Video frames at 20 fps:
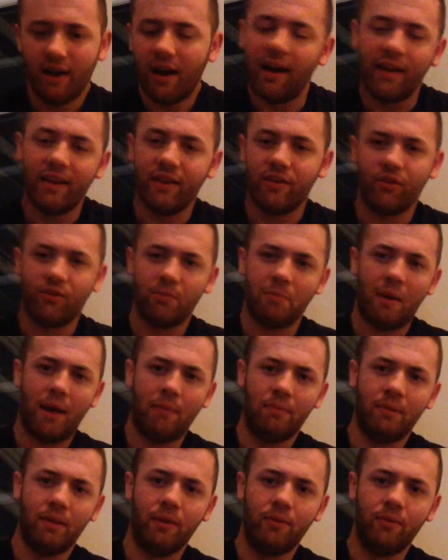And it's just
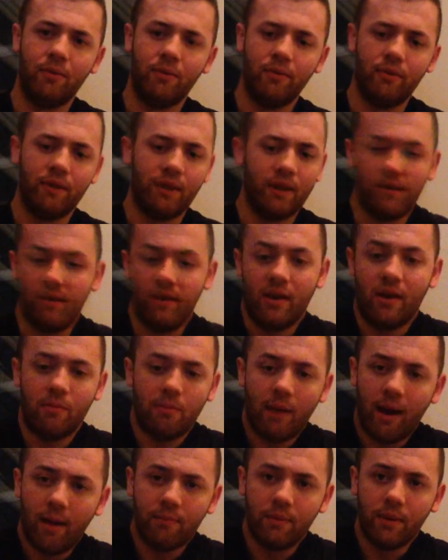Pablo. You know,
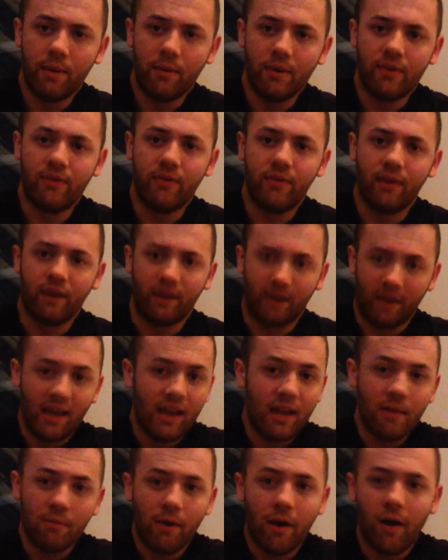Pablo is a
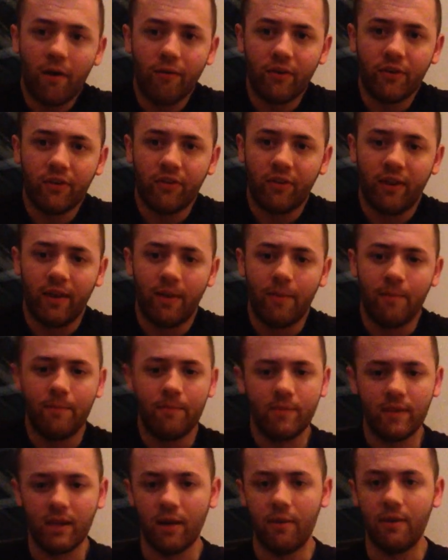key part of this team.
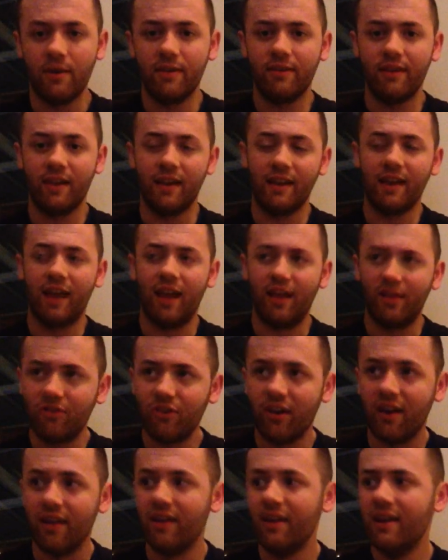You know, he's the
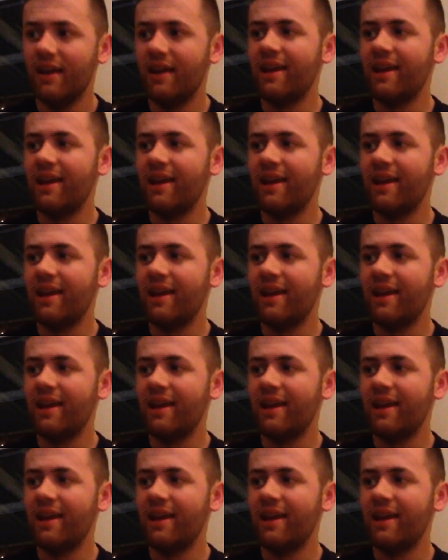enganche.